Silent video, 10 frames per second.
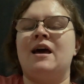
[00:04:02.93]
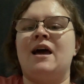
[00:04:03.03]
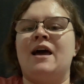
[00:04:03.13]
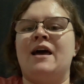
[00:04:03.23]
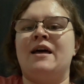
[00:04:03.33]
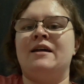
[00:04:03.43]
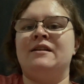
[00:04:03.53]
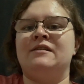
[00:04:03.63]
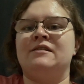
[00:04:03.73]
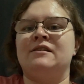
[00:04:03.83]

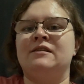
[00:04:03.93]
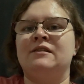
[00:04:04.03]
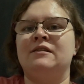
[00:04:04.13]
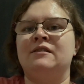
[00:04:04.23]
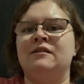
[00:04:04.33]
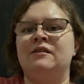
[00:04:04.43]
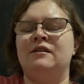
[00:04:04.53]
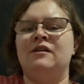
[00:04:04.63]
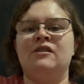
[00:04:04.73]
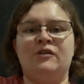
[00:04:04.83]
And
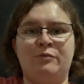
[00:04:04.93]
the